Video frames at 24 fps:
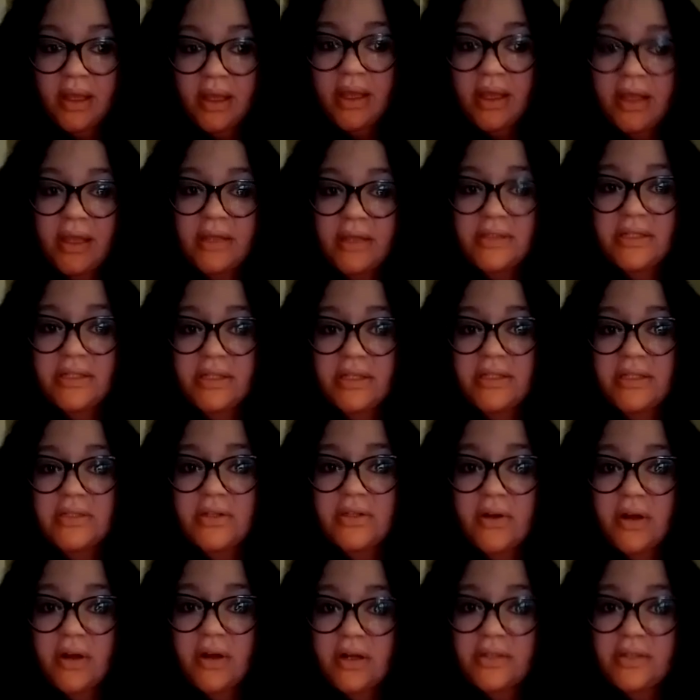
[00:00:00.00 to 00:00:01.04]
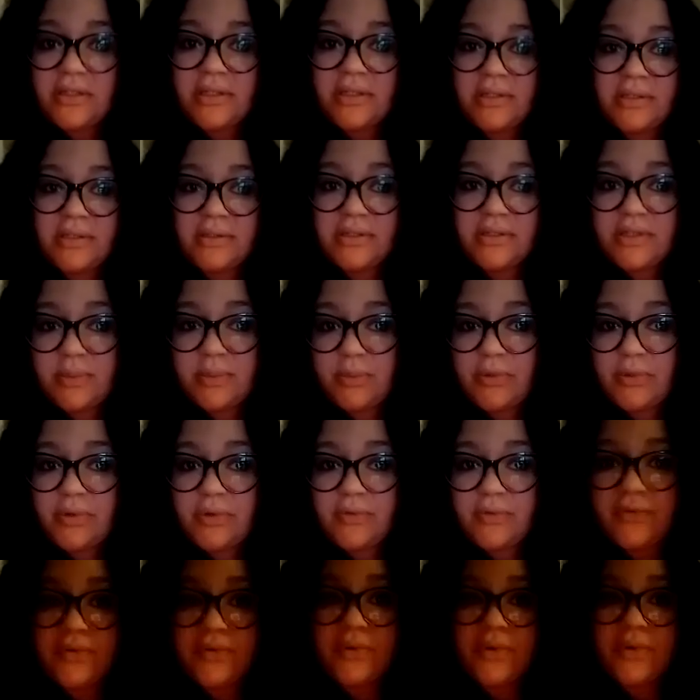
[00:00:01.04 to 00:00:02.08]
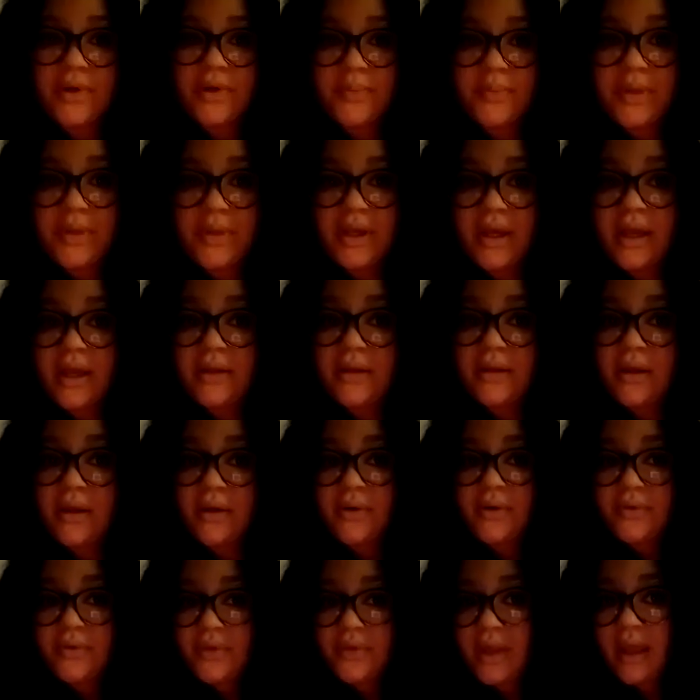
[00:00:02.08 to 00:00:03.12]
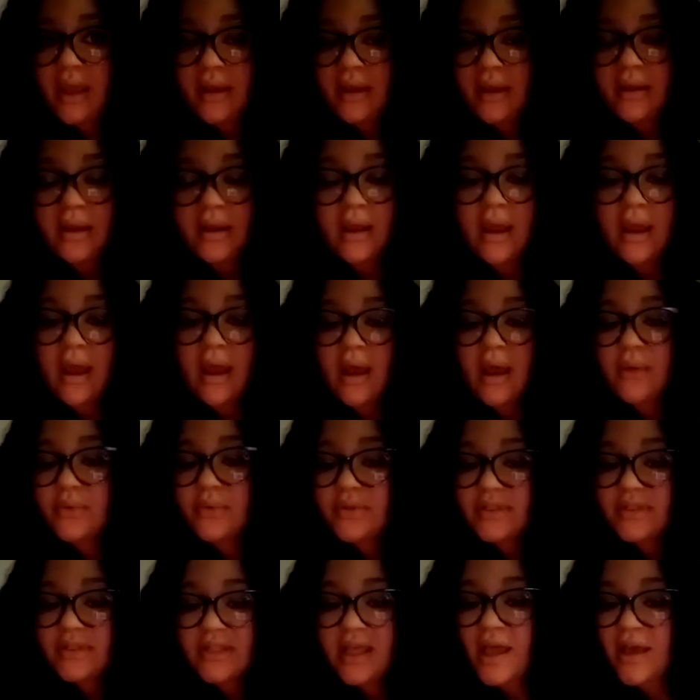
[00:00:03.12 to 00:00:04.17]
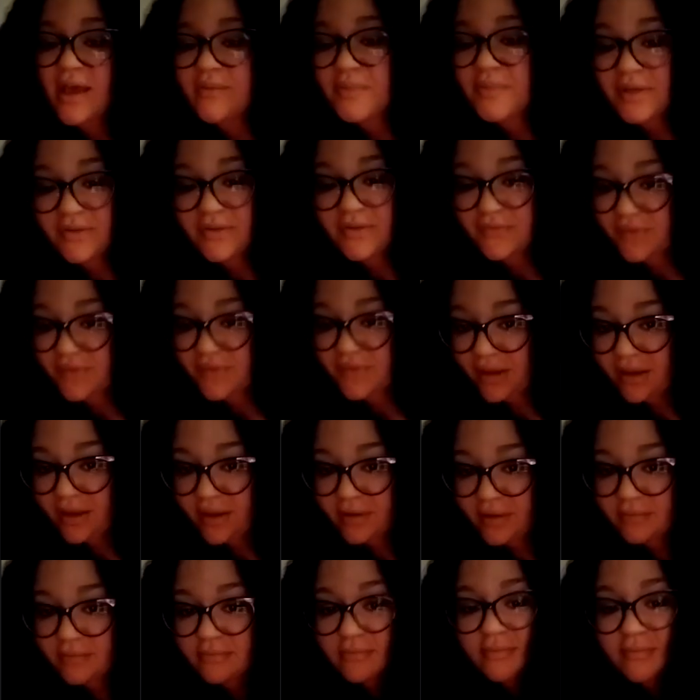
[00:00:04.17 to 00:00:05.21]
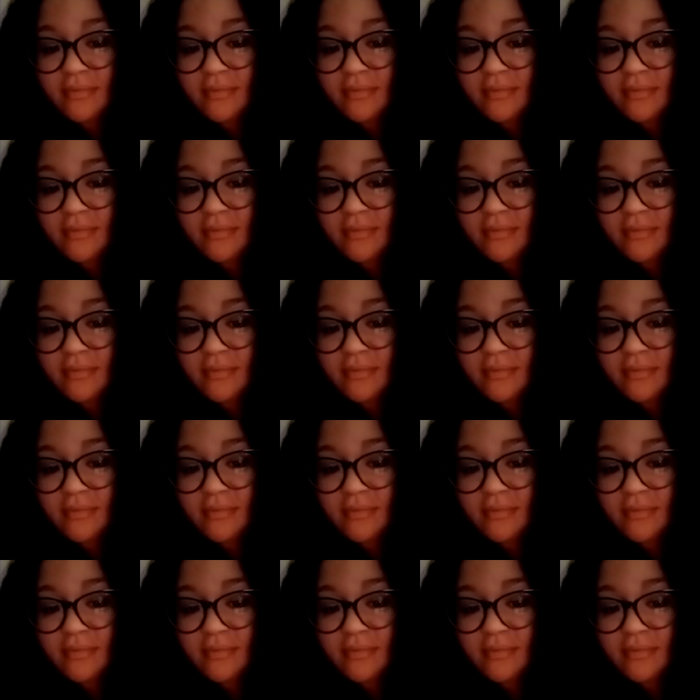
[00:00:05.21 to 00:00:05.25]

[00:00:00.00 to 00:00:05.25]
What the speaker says: it's hard to move forward. But I know that I will say I've been a fan.